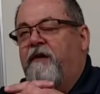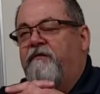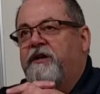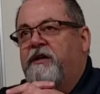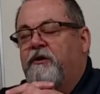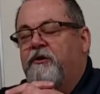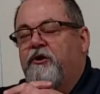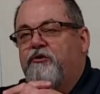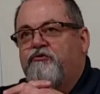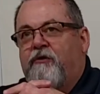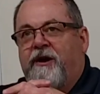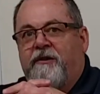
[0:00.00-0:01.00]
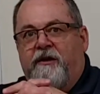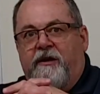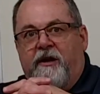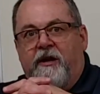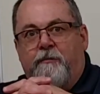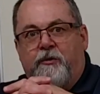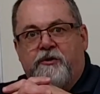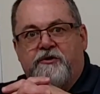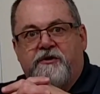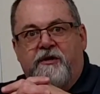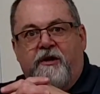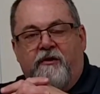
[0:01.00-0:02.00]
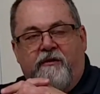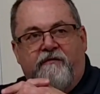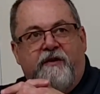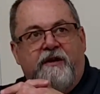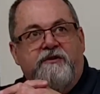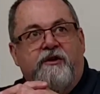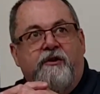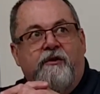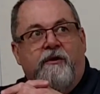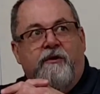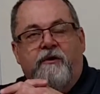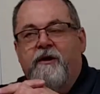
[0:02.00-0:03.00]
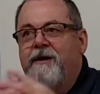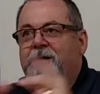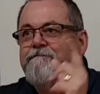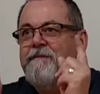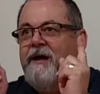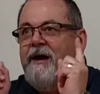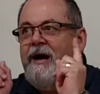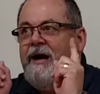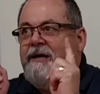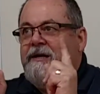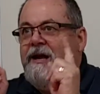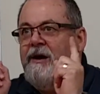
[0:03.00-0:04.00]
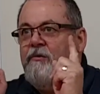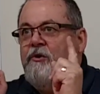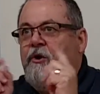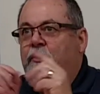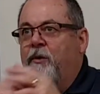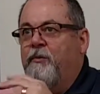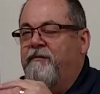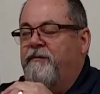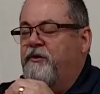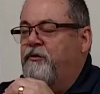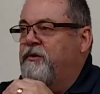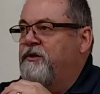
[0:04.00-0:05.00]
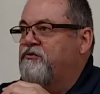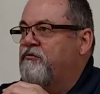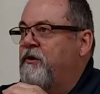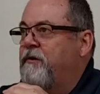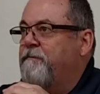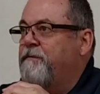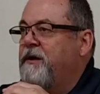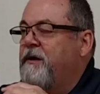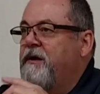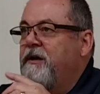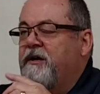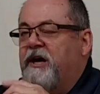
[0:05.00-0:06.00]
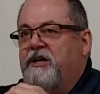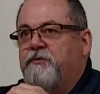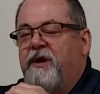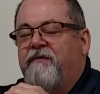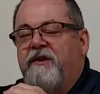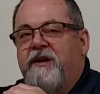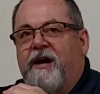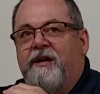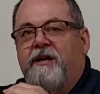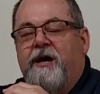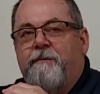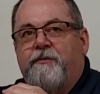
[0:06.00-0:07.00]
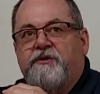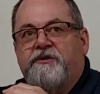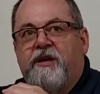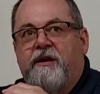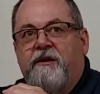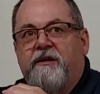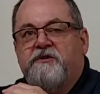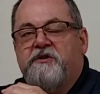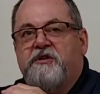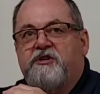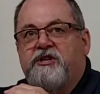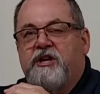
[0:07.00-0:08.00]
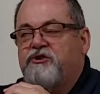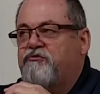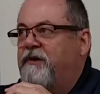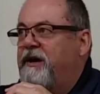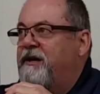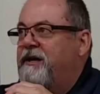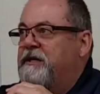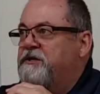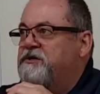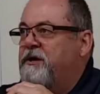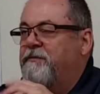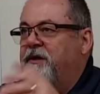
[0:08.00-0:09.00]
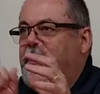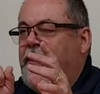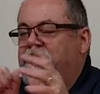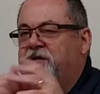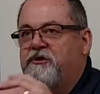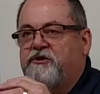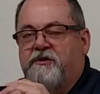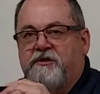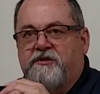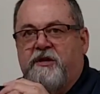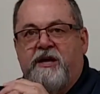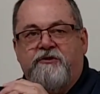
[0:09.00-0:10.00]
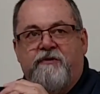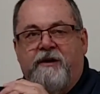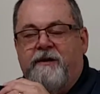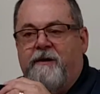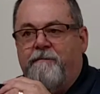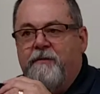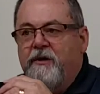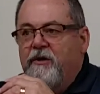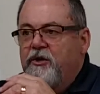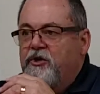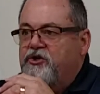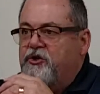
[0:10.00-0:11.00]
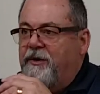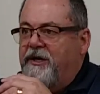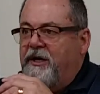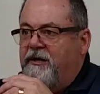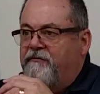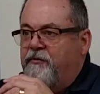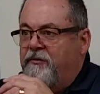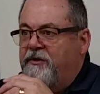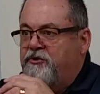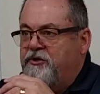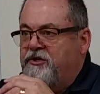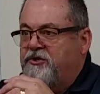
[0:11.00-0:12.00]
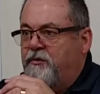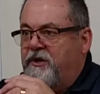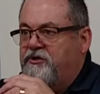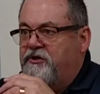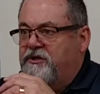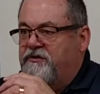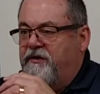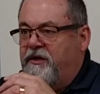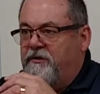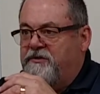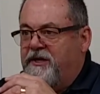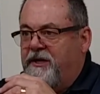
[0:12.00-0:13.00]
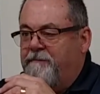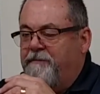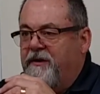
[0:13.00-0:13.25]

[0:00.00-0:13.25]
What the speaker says: of kiln drying than any person on the face of the earth. I now know what we've been doing is wrong. Guys, we have a 99% success rate in something I'm teaching this class right now. So again, if you're an adjuster watching this videotape,